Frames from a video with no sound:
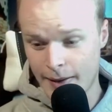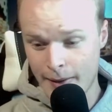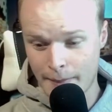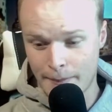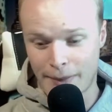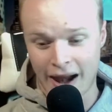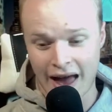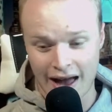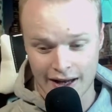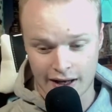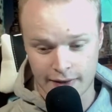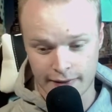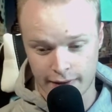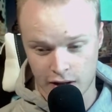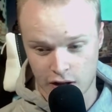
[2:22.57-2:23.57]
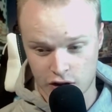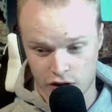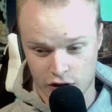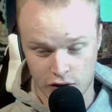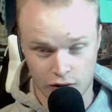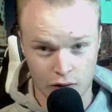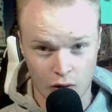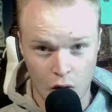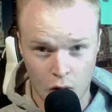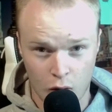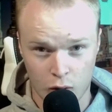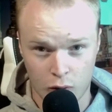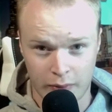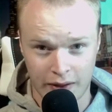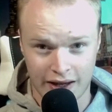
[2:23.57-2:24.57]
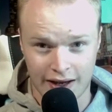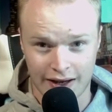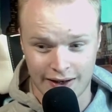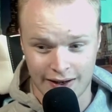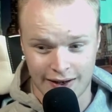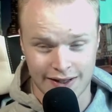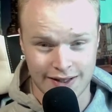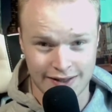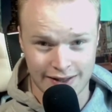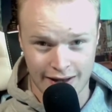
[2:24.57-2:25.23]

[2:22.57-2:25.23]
black version will be a nice